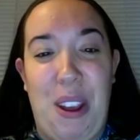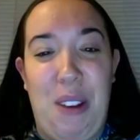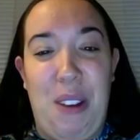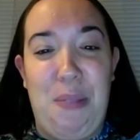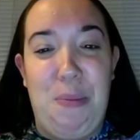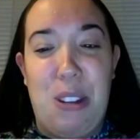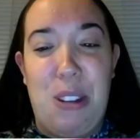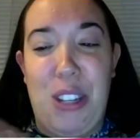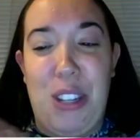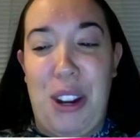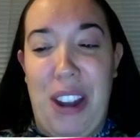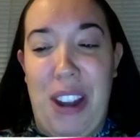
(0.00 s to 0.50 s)

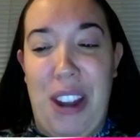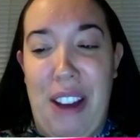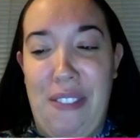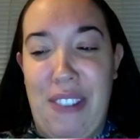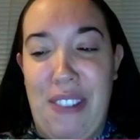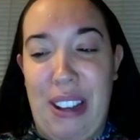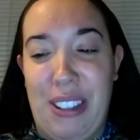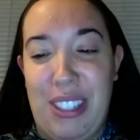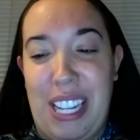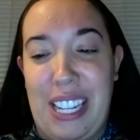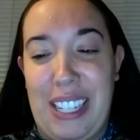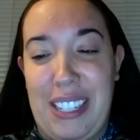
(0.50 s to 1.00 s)
We don't have
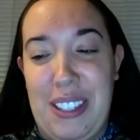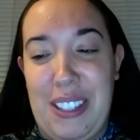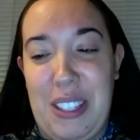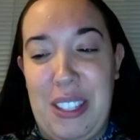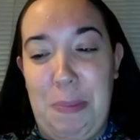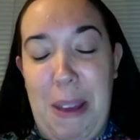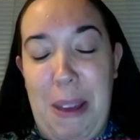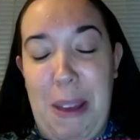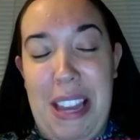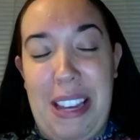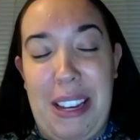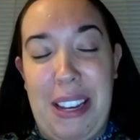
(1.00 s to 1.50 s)
our second
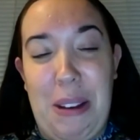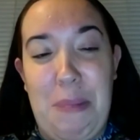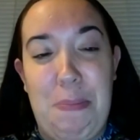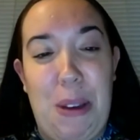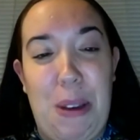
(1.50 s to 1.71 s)
speaker,